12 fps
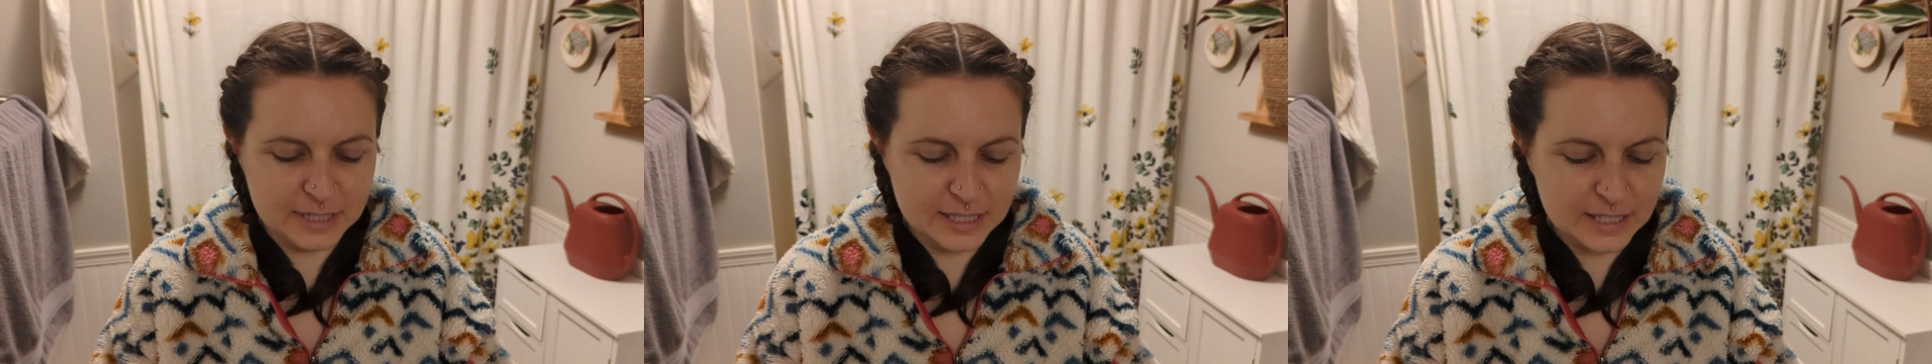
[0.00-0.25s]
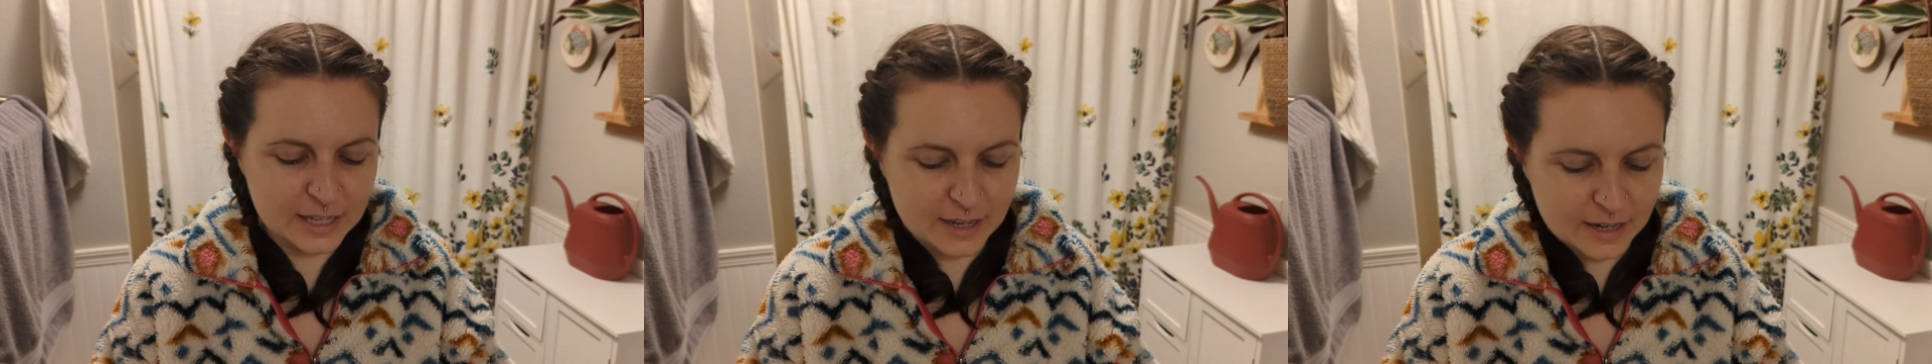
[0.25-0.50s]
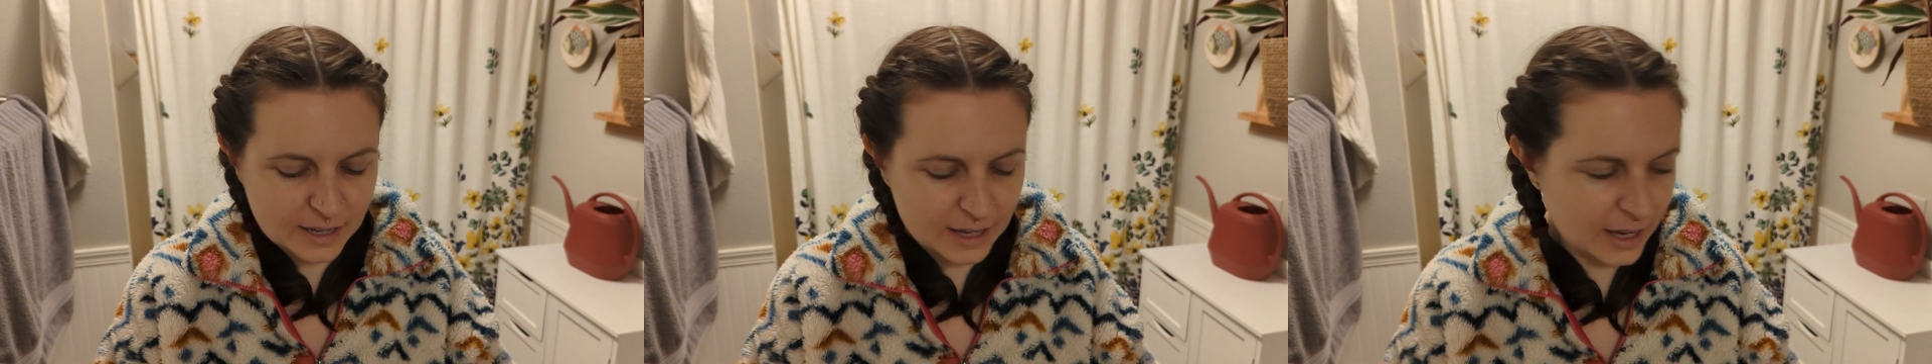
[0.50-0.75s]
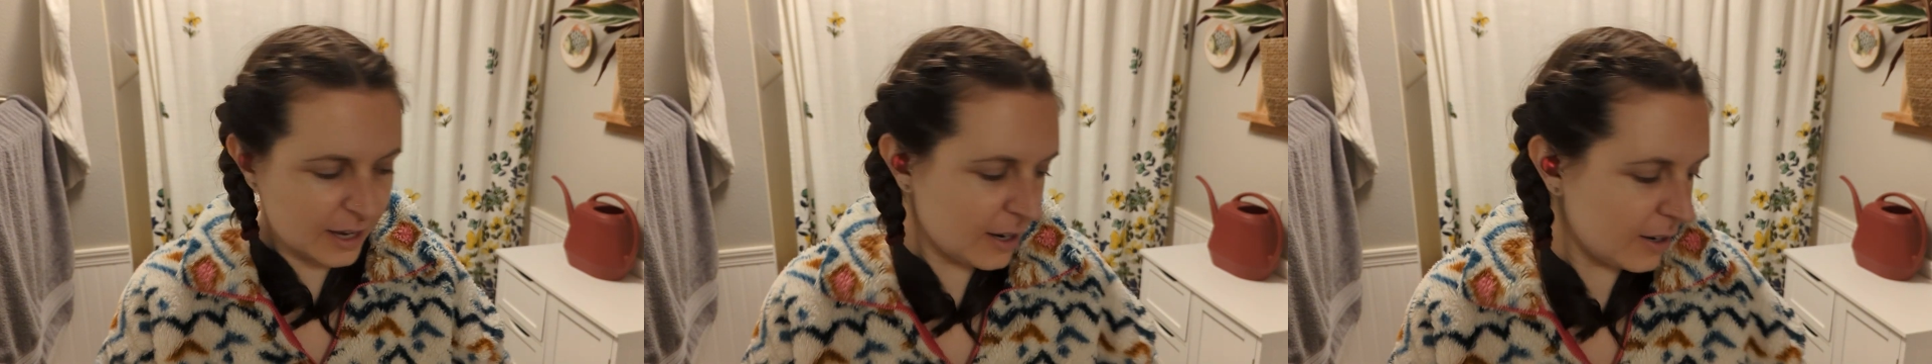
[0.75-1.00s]

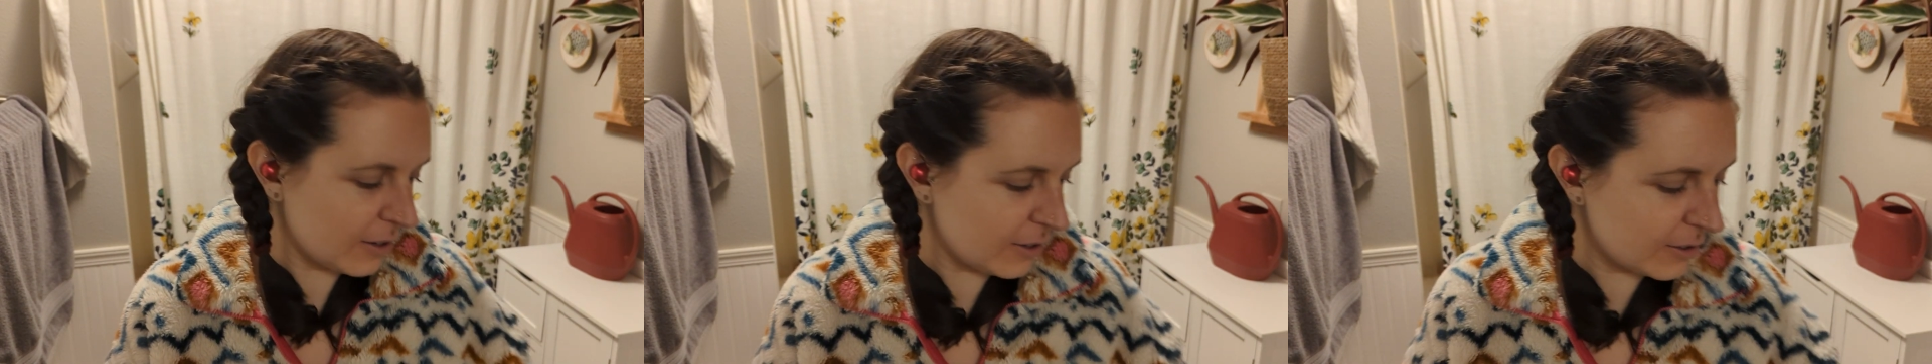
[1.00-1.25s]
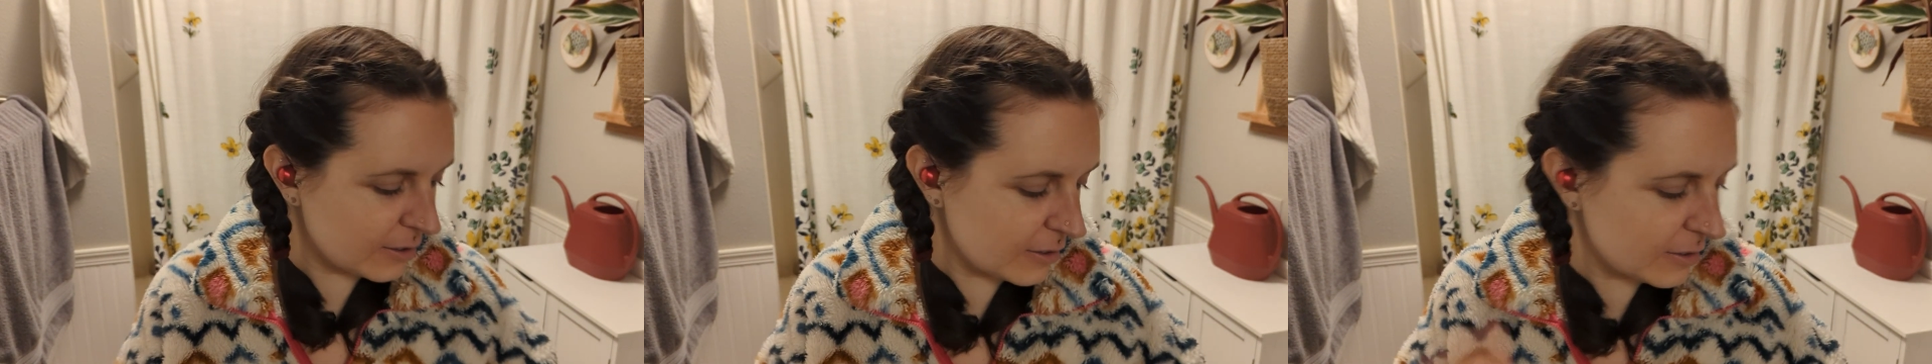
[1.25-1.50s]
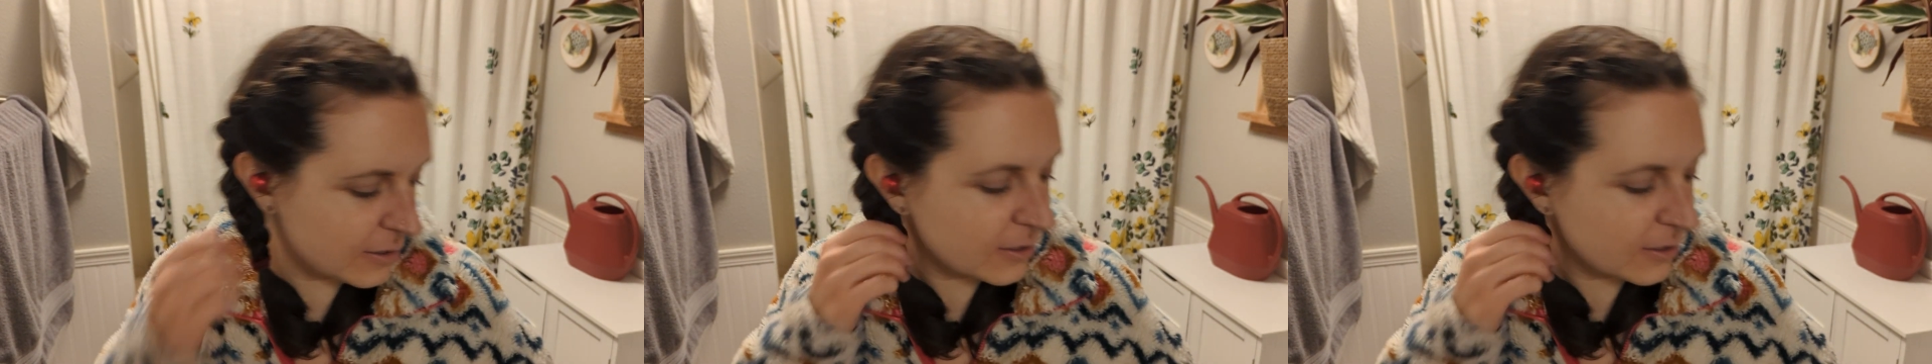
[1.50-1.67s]
skincare,